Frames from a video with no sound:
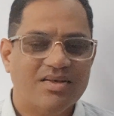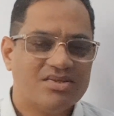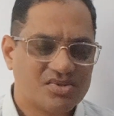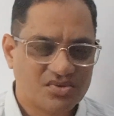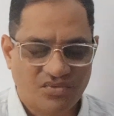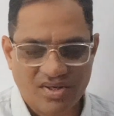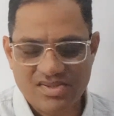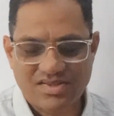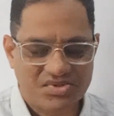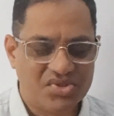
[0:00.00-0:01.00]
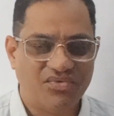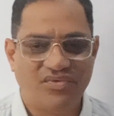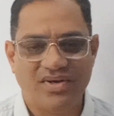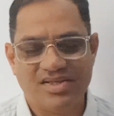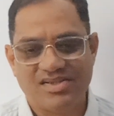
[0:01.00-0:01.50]
So once she
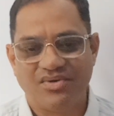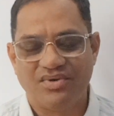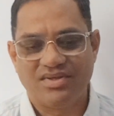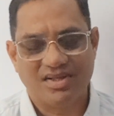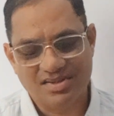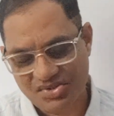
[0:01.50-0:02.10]
finished everything,